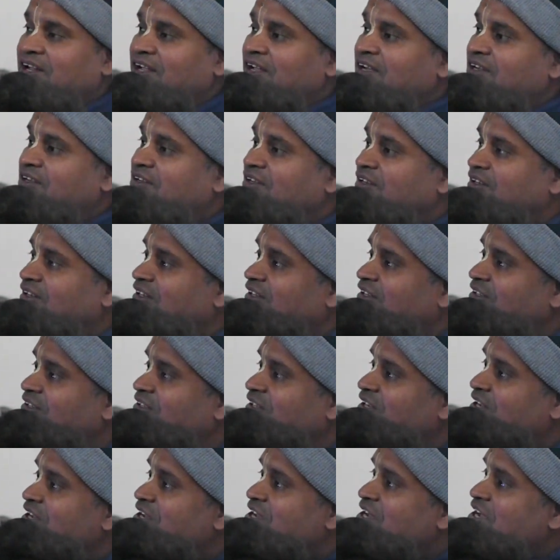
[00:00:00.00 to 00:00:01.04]
acres.
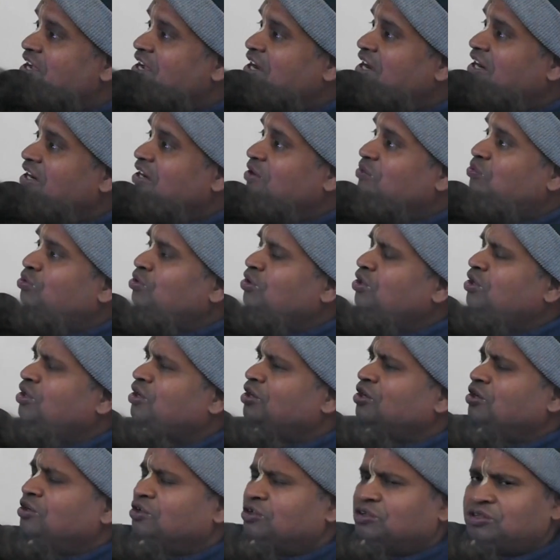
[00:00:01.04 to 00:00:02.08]
And
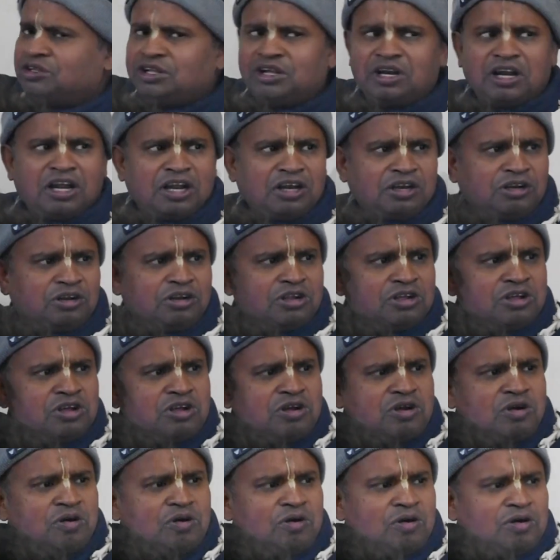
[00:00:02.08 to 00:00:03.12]
there
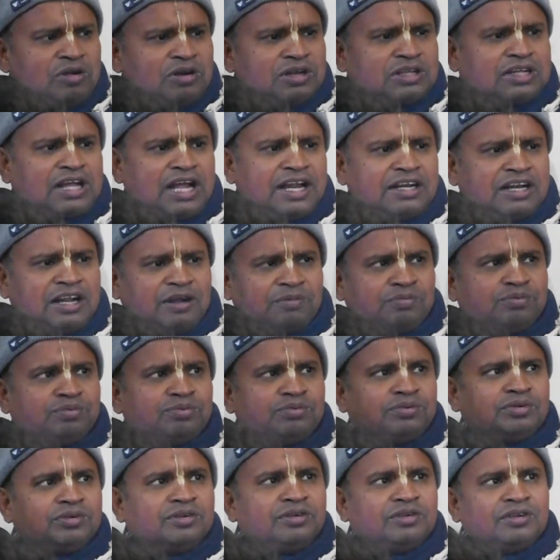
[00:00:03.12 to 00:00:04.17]
are all kind of,
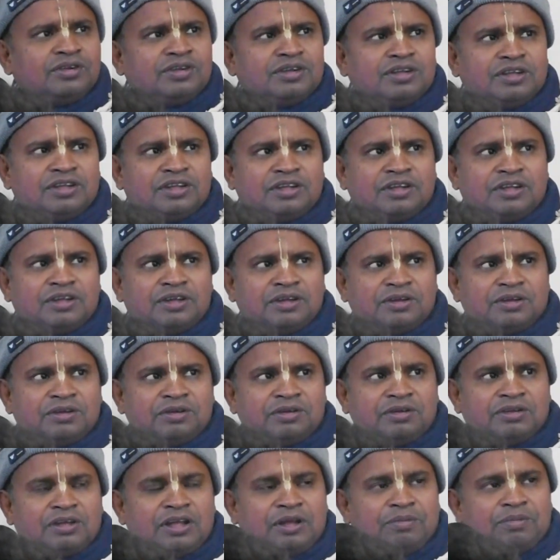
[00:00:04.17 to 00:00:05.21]

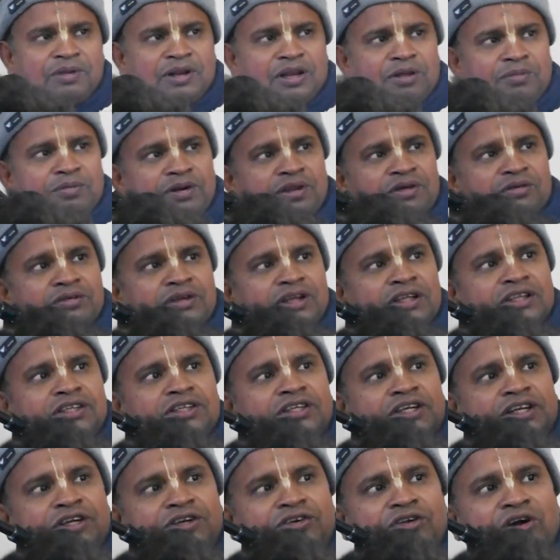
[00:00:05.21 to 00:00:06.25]
you can
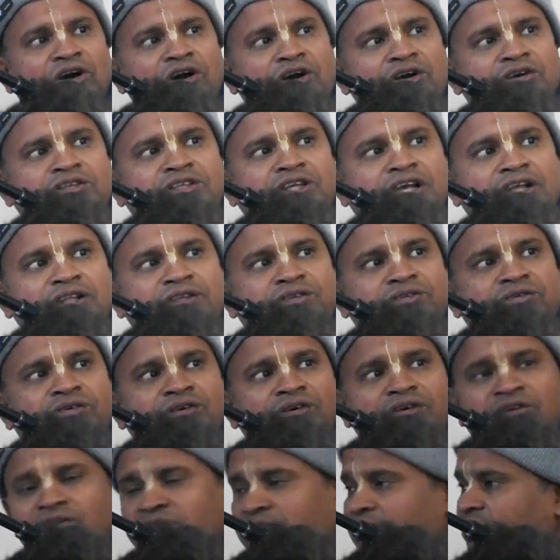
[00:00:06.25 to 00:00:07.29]
see dogs
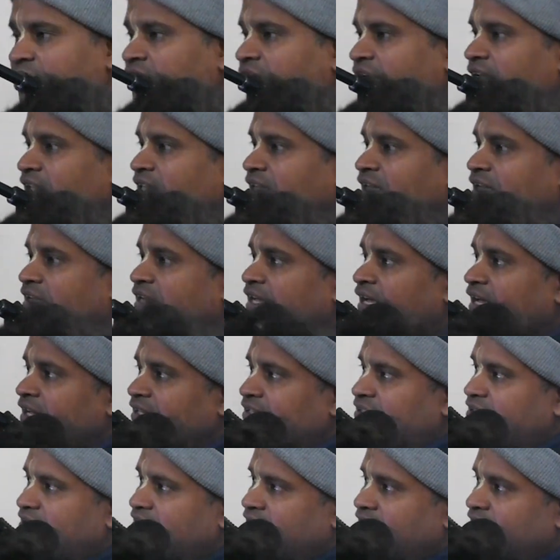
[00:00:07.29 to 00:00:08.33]
also in the
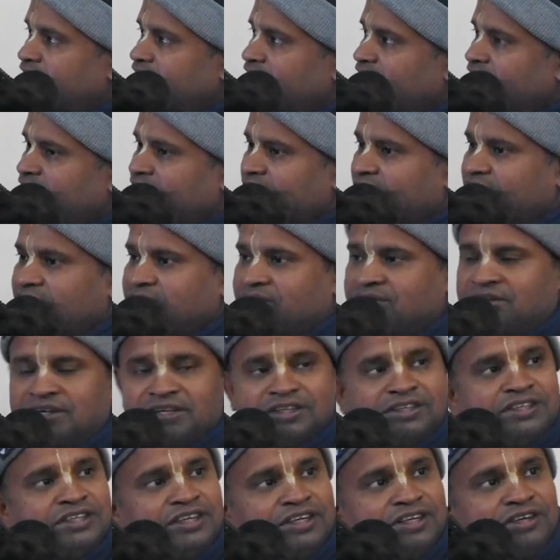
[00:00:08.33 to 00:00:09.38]
cage. You
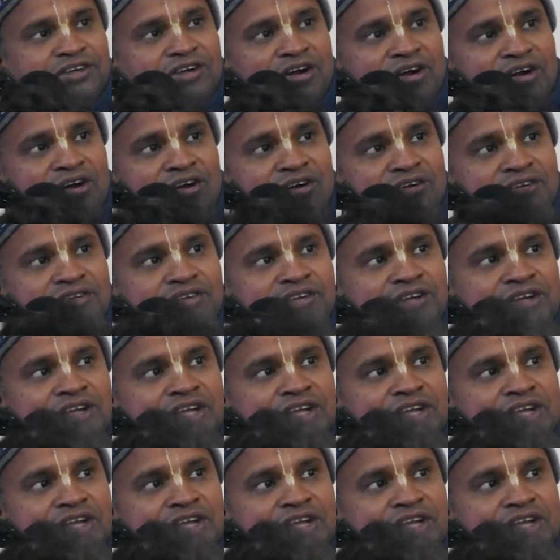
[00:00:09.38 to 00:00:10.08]
can see dogs.